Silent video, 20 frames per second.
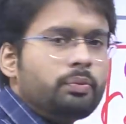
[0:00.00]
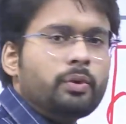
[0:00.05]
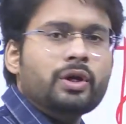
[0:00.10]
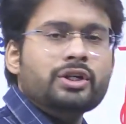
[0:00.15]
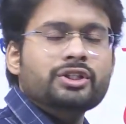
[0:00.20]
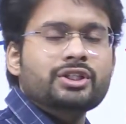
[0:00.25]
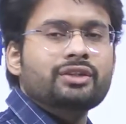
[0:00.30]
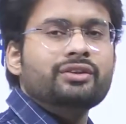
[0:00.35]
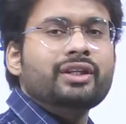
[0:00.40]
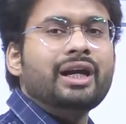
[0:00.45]
of
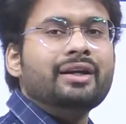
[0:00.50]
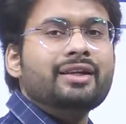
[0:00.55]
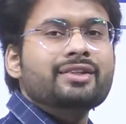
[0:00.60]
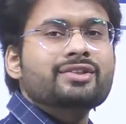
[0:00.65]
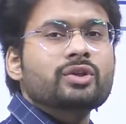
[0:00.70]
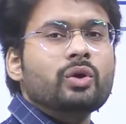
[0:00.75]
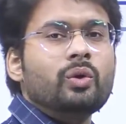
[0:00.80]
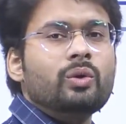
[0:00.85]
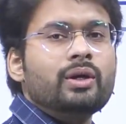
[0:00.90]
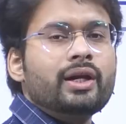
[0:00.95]
production that
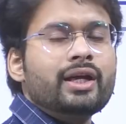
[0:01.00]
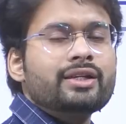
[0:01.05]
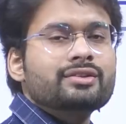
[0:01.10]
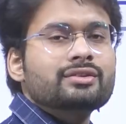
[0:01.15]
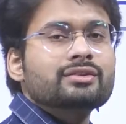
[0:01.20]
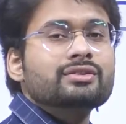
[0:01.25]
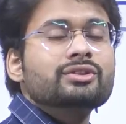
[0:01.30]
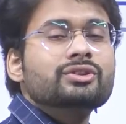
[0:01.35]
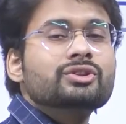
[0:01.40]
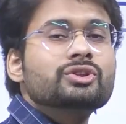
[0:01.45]
is called as
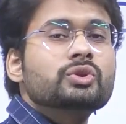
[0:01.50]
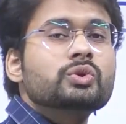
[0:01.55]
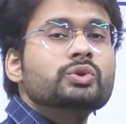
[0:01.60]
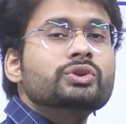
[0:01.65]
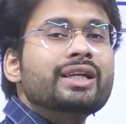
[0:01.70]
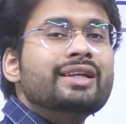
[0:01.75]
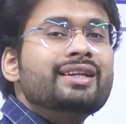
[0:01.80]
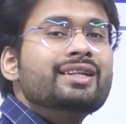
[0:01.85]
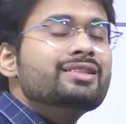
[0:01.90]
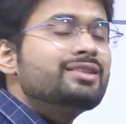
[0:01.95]

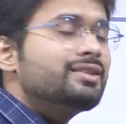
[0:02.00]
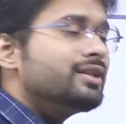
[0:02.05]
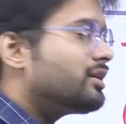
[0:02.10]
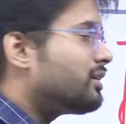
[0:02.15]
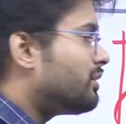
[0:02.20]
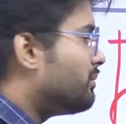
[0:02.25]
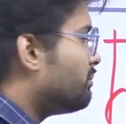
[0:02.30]
socialistic